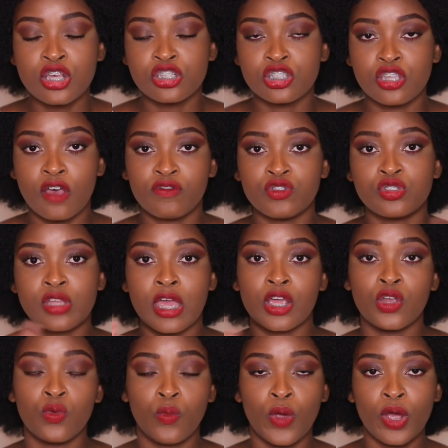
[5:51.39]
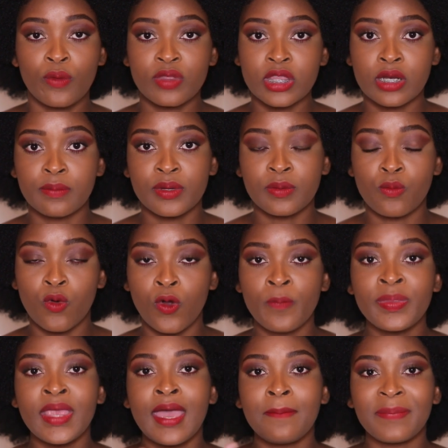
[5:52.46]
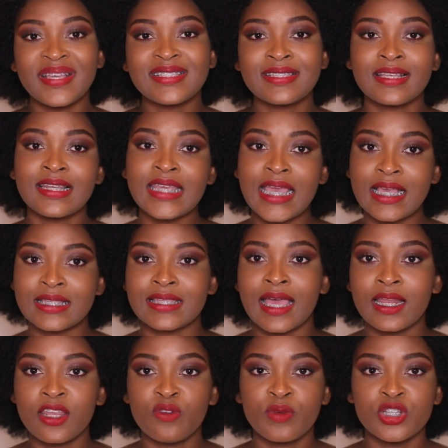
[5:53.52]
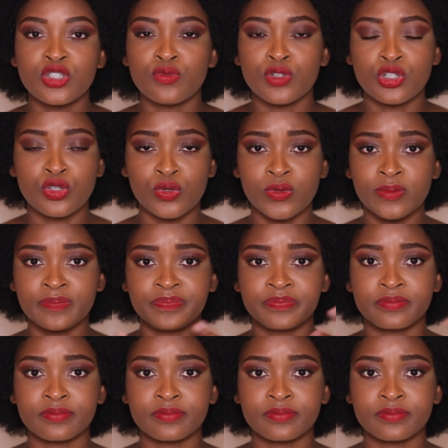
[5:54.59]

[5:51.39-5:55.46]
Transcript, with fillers: soft so I could work with it a bit more basically exactly what you would do